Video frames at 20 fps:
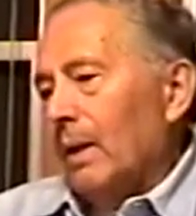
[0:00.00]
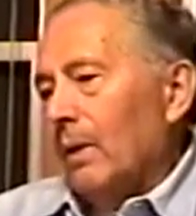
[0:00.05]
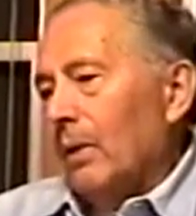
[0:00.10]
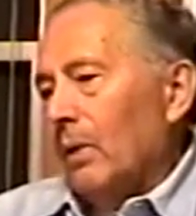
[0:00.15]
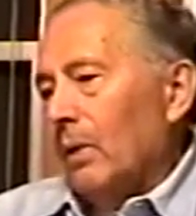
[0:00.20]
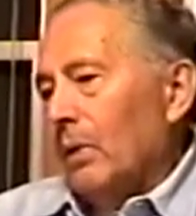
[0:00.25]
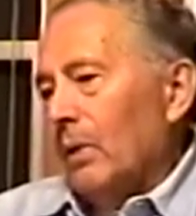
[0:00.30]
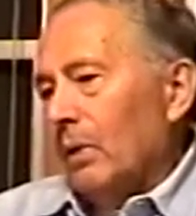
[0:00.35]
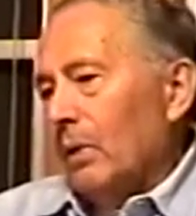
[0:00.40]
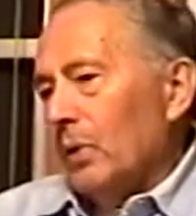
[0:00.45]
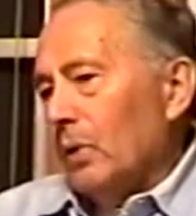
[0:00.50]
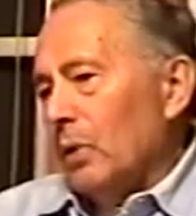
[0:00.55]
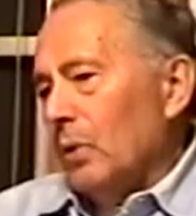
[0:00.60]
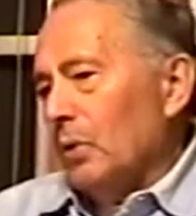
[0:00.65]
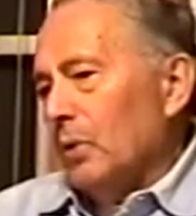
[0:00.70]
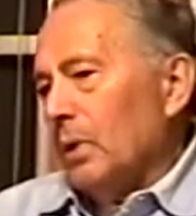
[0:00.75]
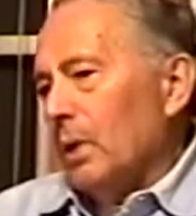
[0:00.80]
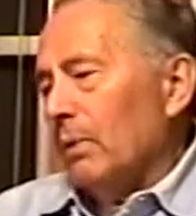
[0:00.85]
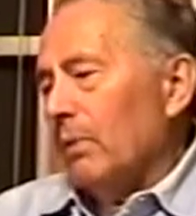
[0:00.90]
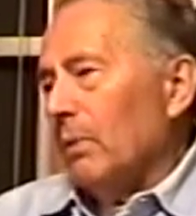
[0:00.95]
the
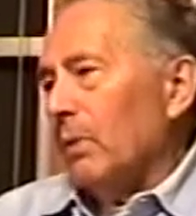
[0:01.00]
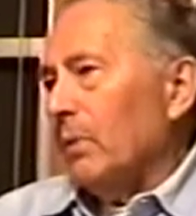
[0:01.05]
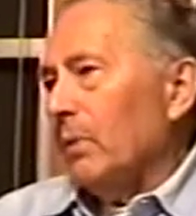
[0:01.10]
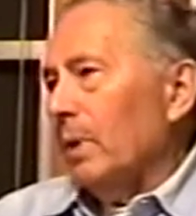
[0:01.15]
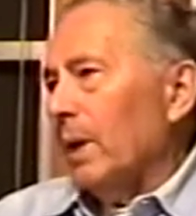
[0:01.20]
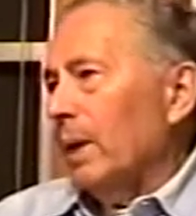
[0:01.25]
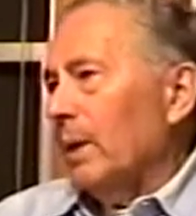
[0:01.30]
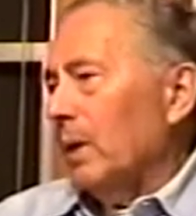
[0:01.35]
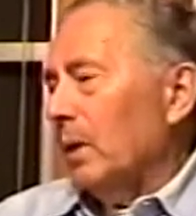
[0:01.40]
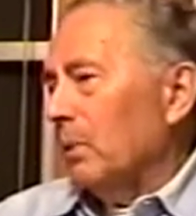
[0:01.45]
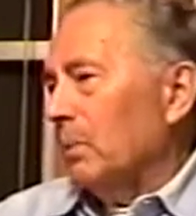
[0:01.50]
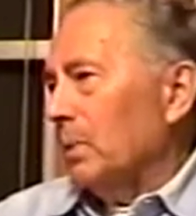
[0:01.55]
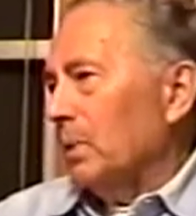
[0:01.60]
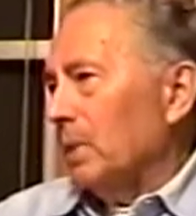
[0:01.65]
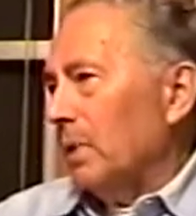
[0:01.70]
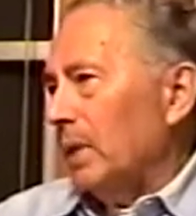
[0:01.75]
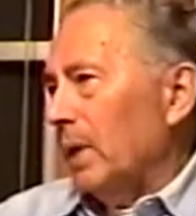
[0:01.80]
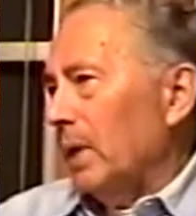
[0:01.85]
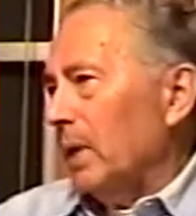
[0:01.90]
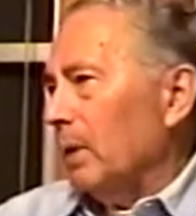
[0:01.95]
news over the radio
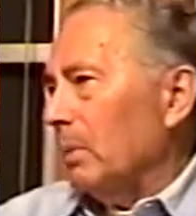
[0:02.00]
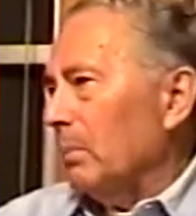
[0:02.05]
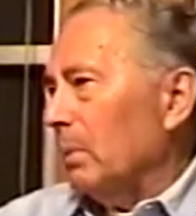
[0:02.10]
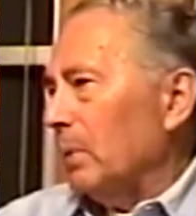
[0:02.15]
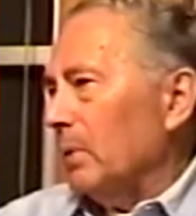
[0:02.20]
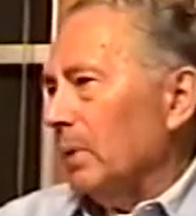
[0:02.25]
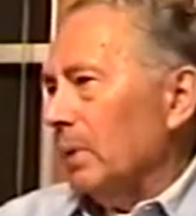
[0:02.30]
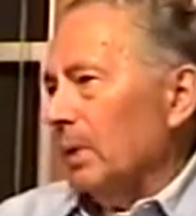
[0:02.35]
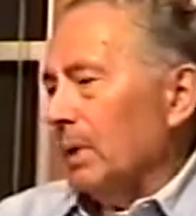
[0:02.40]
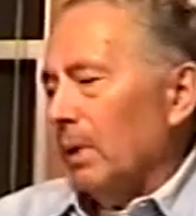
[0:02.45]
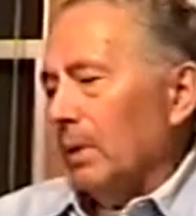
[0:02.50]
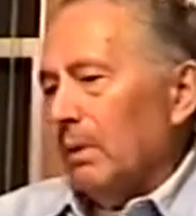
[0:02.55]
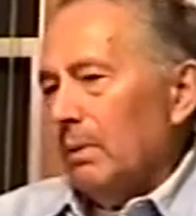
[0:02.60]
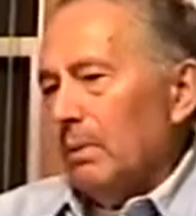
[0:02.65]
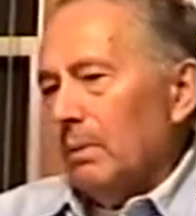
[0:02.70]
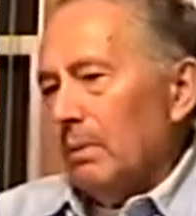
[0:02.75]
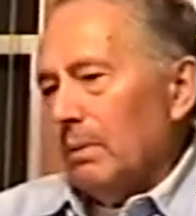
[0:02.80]
was terrible, you know.